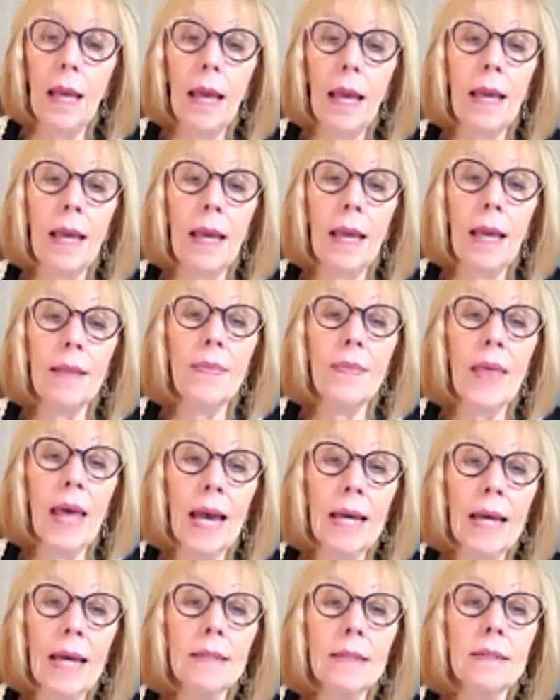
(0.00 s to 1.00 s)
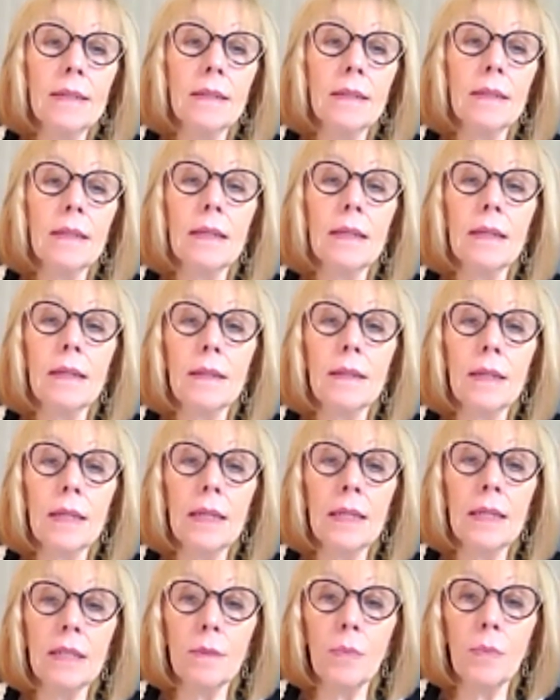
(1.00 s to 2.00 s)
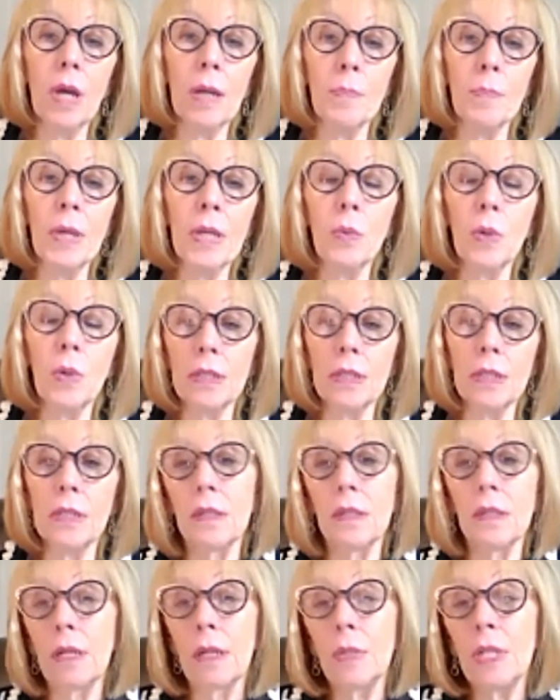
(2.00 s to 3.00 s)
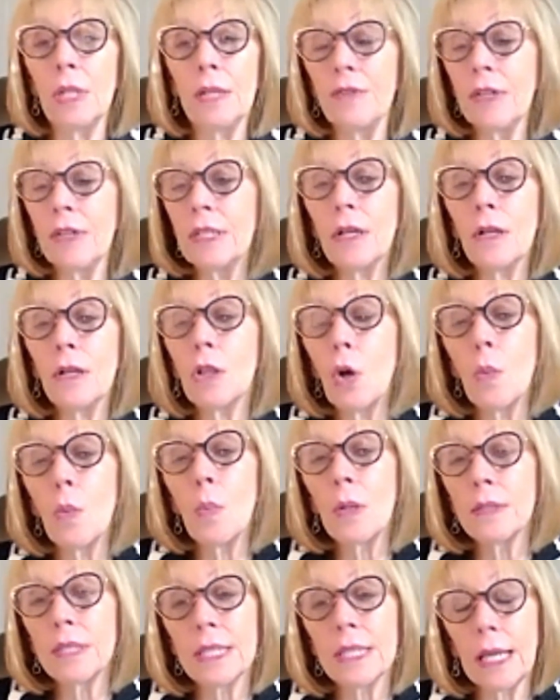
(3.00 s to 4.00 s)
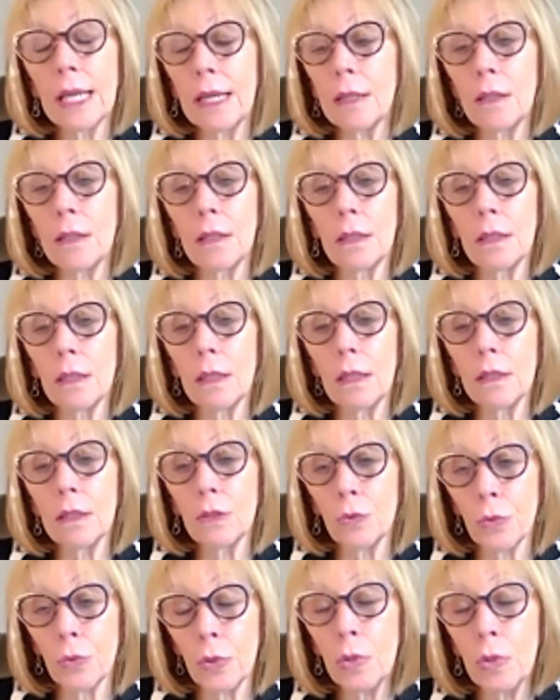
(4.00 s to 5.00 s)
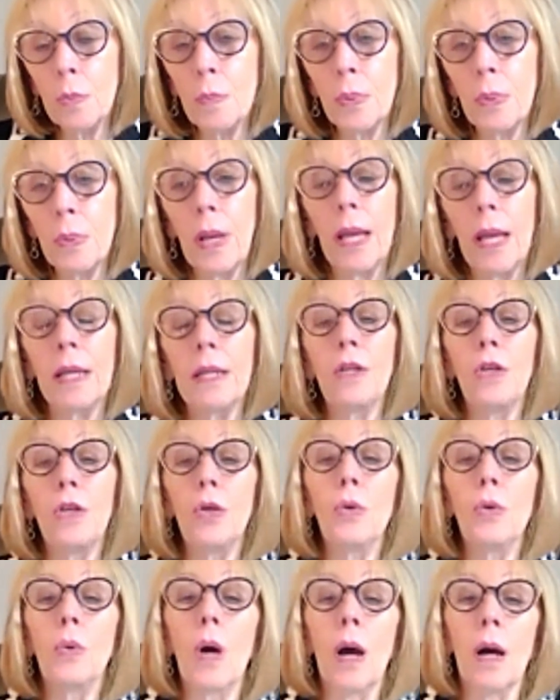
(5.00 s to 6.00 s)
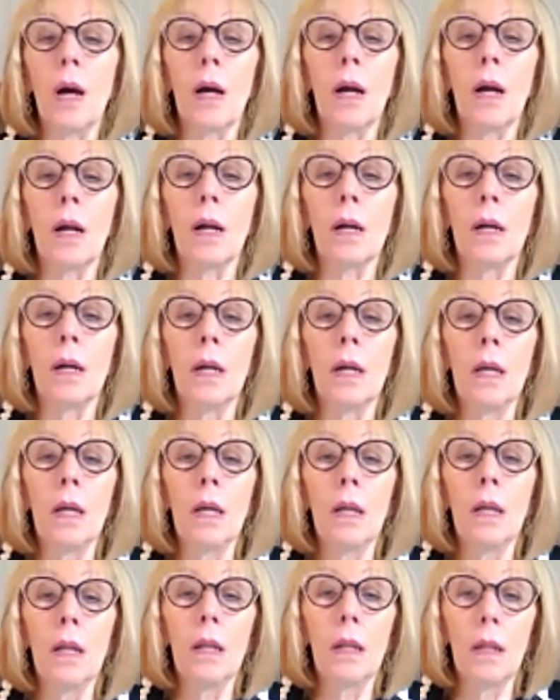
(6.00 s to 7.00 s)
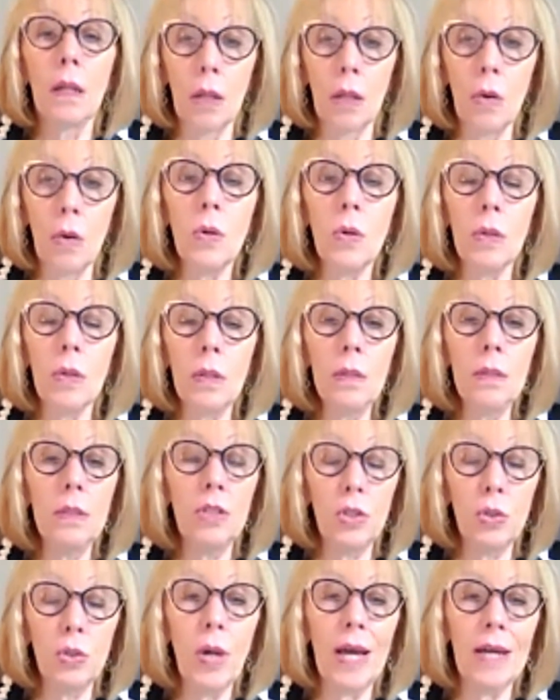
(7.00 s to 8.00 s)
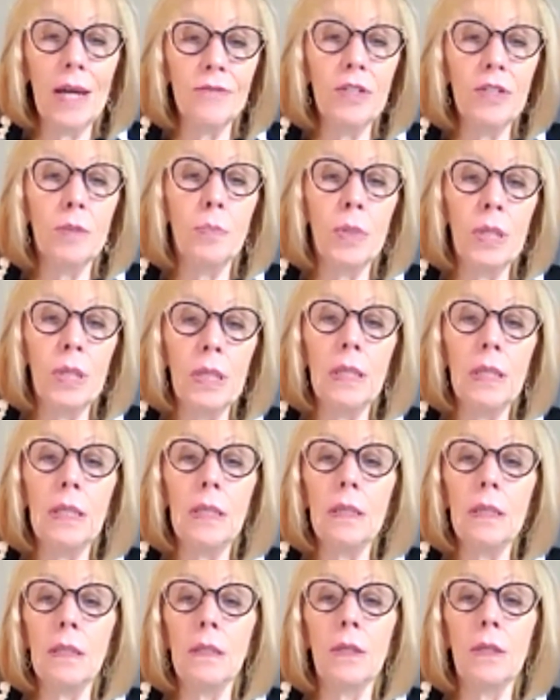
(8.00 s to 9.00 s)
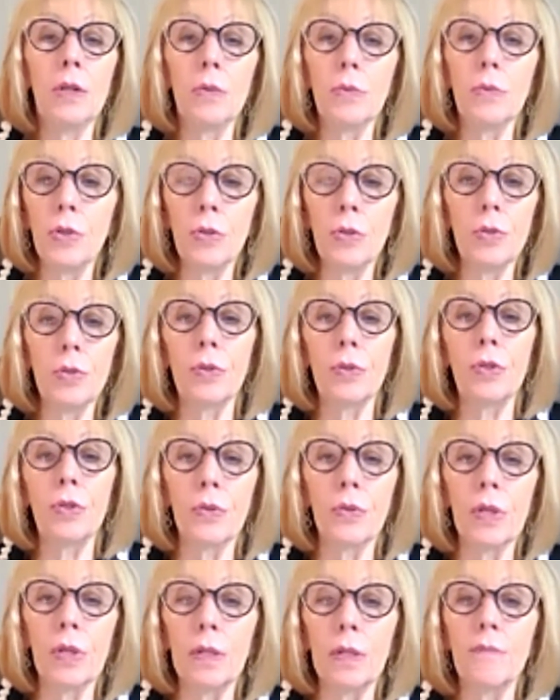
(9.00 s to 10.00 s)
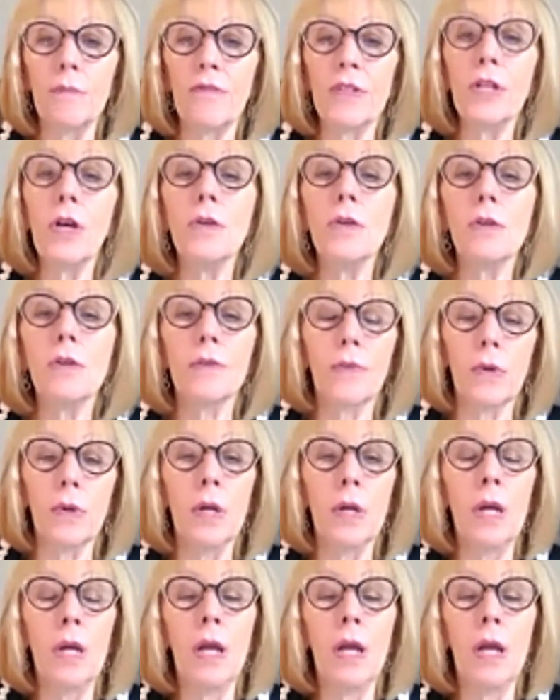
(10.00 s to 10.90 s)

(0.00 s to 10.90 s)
And that is a big one. I mean, if it's a global scale group and you are local, you have to be, you're a photographer.